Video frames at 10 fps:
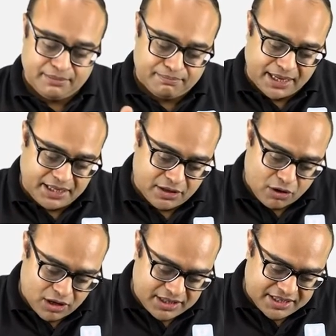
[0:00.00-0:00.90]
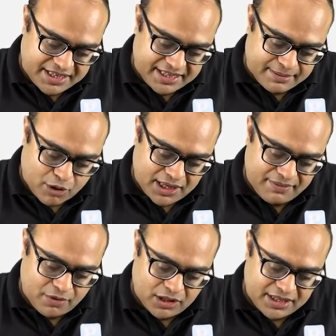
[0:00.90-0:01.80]
but all the three, the body
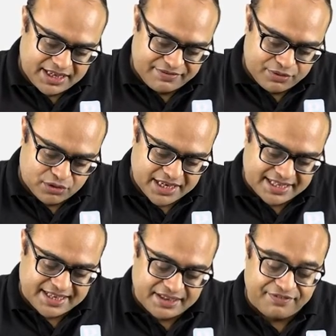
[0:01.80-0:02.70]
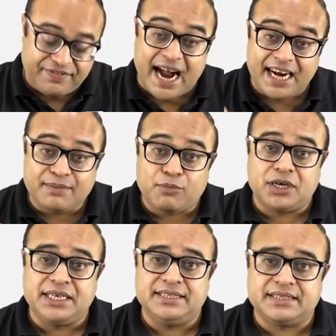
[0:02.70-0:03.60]
wall, the nephrocytes and the fat
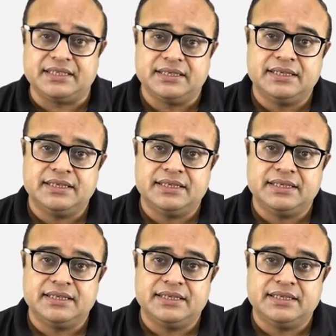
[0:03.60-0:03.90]
bodies,